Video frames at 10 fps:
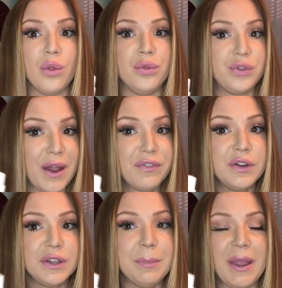
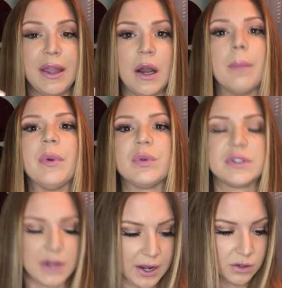definitely pick it up. It
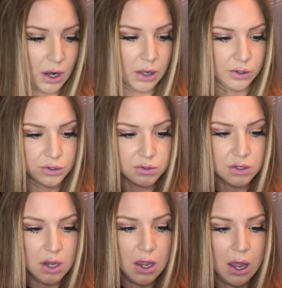was
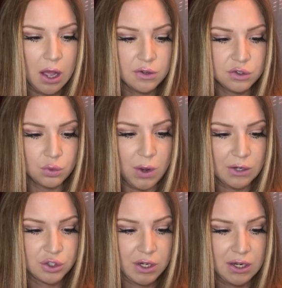$10. I'll
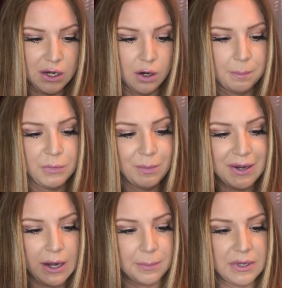swatch it here. I mean, you
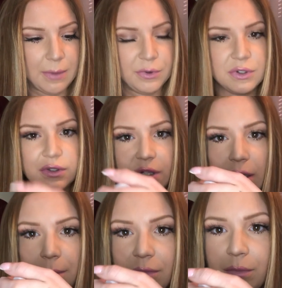might not be able to
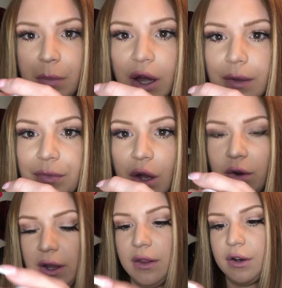see, but
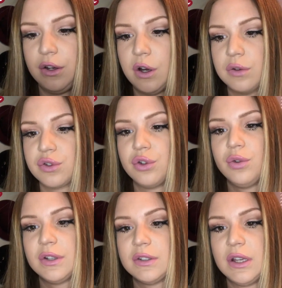okay, there you go. So
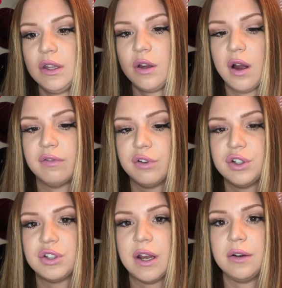you could see the
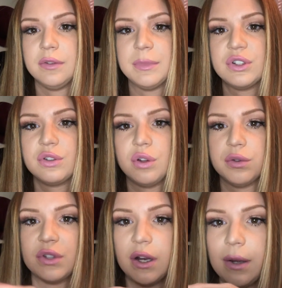coverage there. Let me just
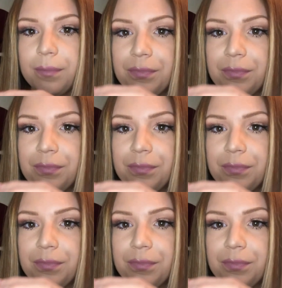close that up.